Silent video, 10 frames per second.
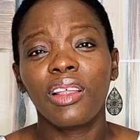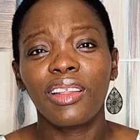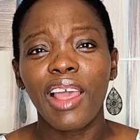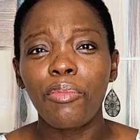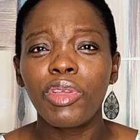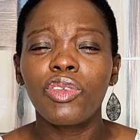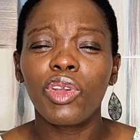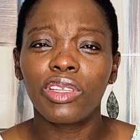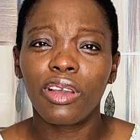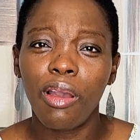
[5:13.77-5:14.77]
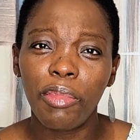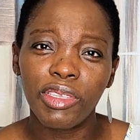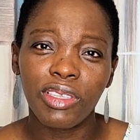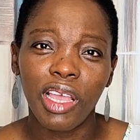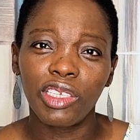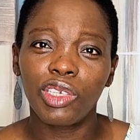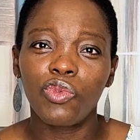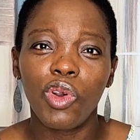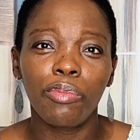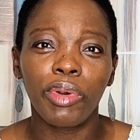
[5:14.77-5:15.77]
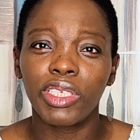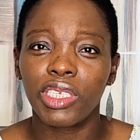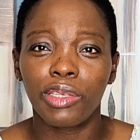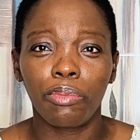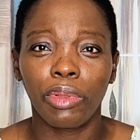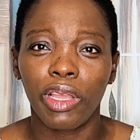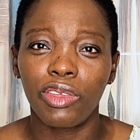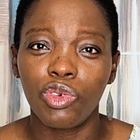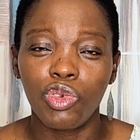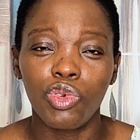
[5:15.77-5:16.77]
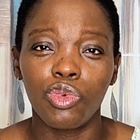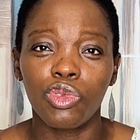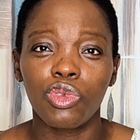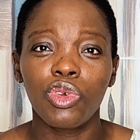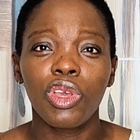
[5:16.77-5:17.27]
Let me know in the comment section what budgeting plan you use,